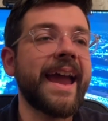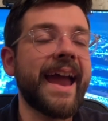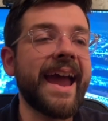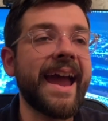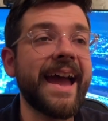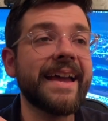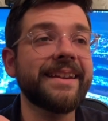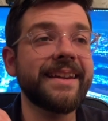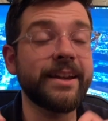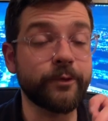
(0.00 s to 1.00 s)

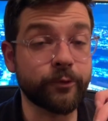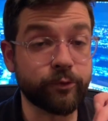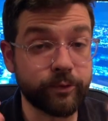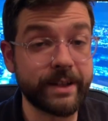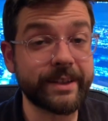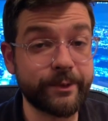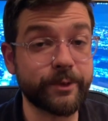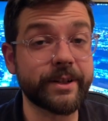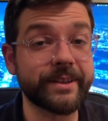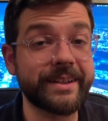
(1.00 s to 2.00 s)
And it really,
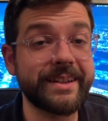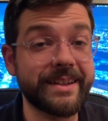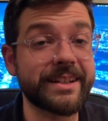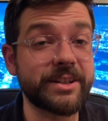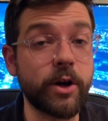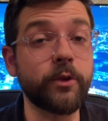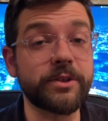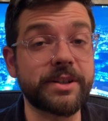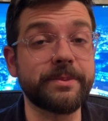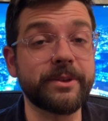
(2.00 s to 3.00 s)
really is
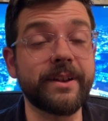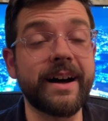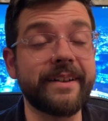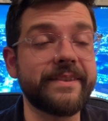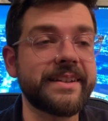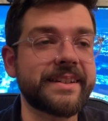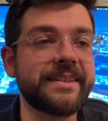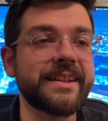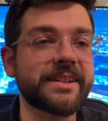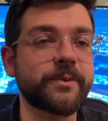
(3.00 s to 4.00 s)
noticeable on this
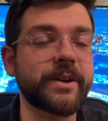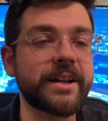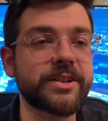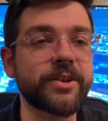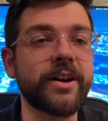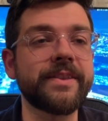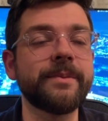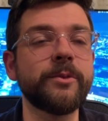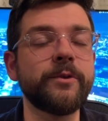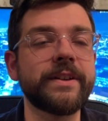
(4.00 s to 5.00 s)
disc. When I saw it in the
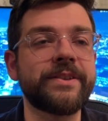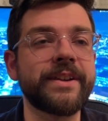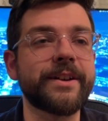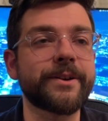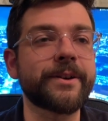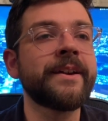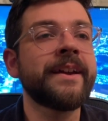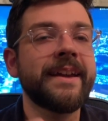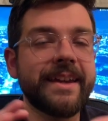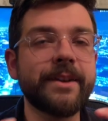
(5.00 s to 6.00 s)
movie theater,
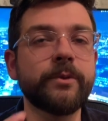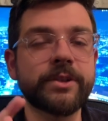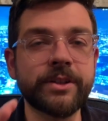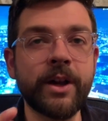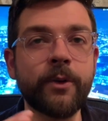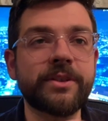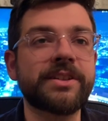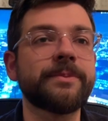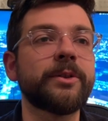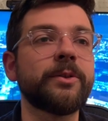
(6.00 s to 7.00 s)
it was
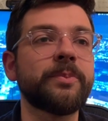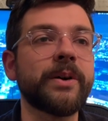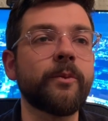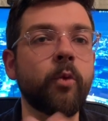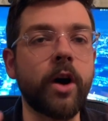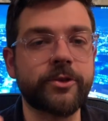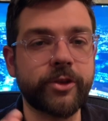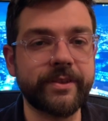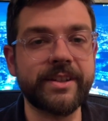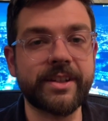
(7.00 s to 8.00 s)
noticeable, but
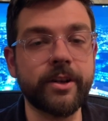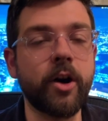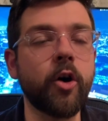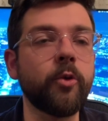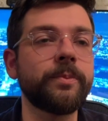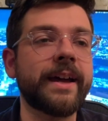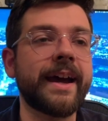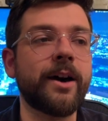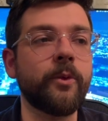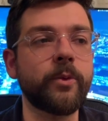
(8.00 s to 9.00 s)
watching this at home
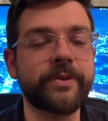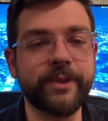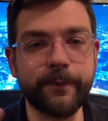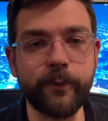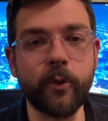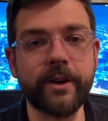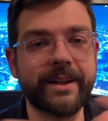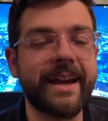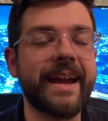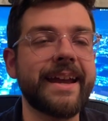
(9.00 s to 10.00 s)
now with the
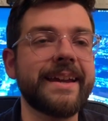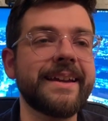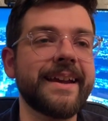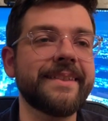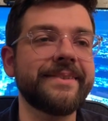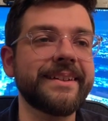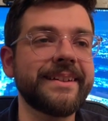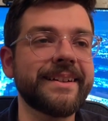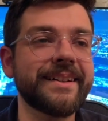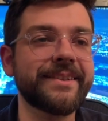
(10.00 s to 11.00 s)
4K and
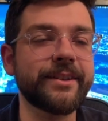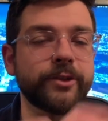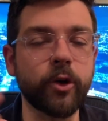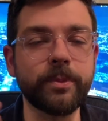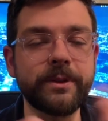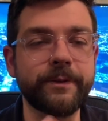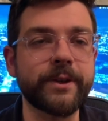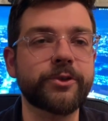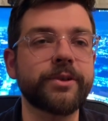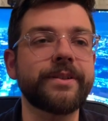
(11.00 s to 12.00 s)
the Dolby
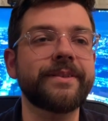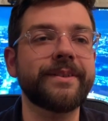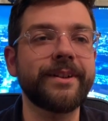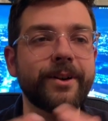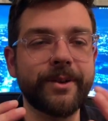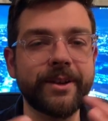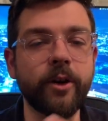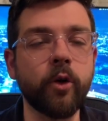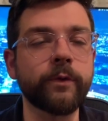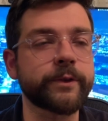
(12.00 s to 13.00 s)
Vision, you know, in
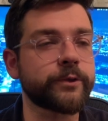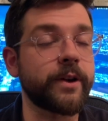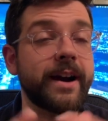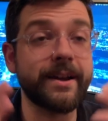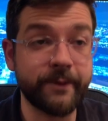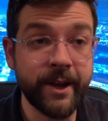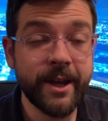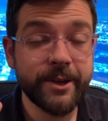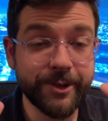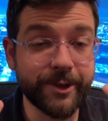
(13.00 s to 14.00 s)
overdrive,
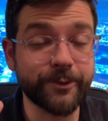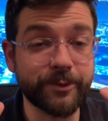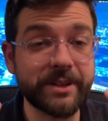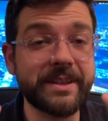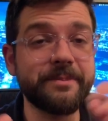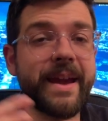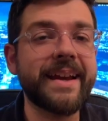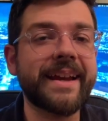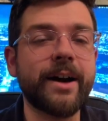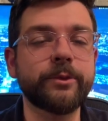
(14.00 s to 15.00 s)
you can really
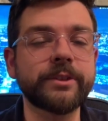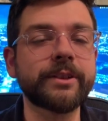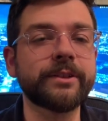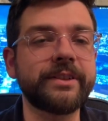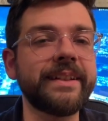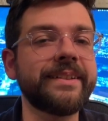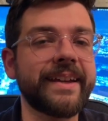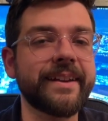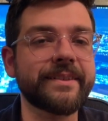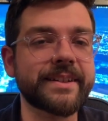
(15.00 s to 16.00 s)
make out little
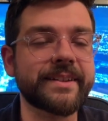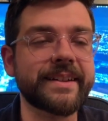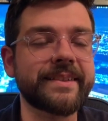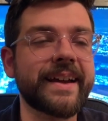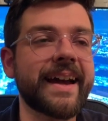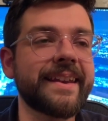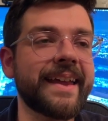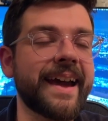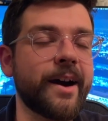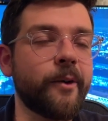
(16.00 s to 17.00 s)
details like that
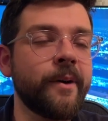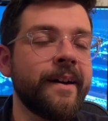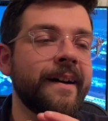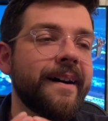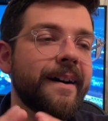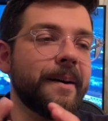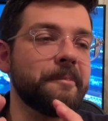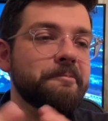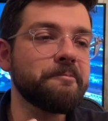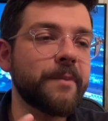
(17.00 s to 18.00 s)
now.
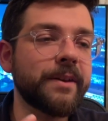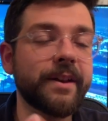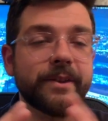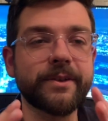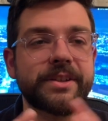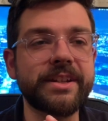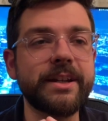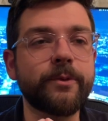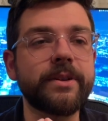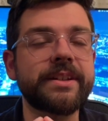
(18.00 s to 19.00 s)
Another
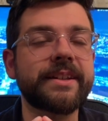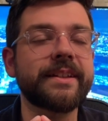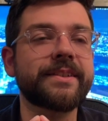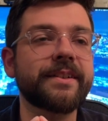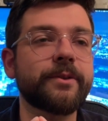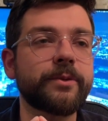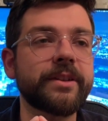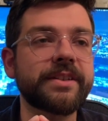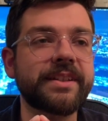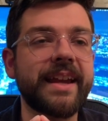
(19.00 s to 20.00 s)
sequence that's a
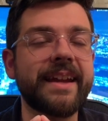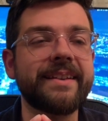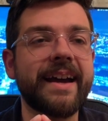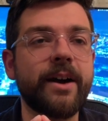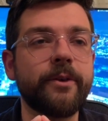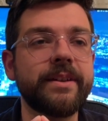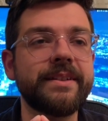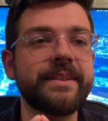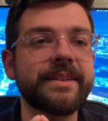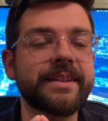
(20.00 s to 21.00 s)
real standout
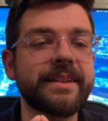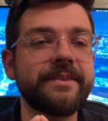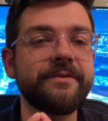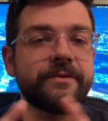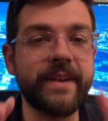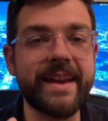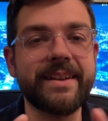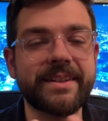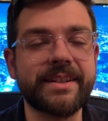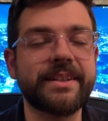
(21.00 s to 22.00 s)
is in
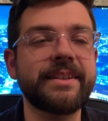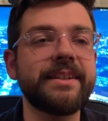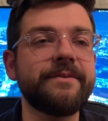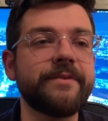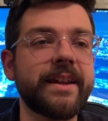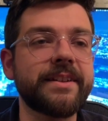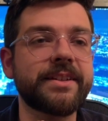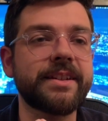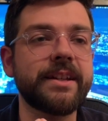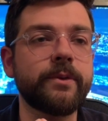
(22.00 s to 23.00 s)
Venice, the Venice
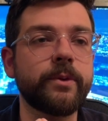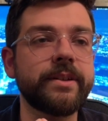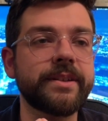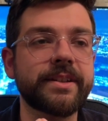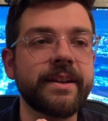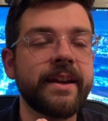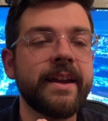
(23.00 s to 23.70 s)
sequence.